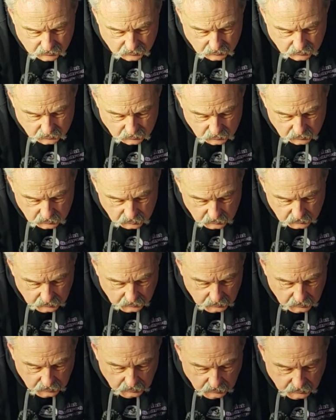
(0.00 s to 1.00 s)
Looks
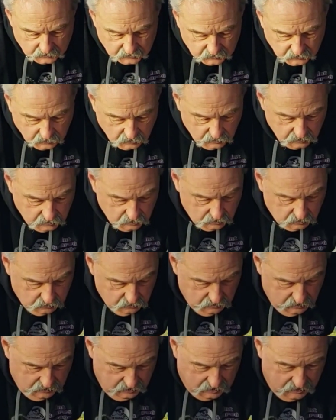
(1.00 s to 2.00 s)
like I got it started
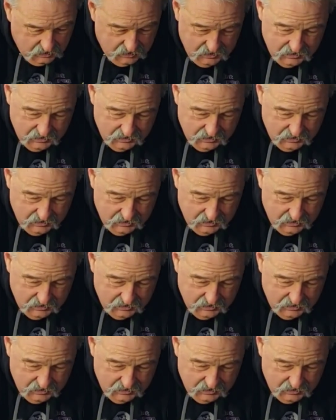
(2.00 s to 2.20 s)
already.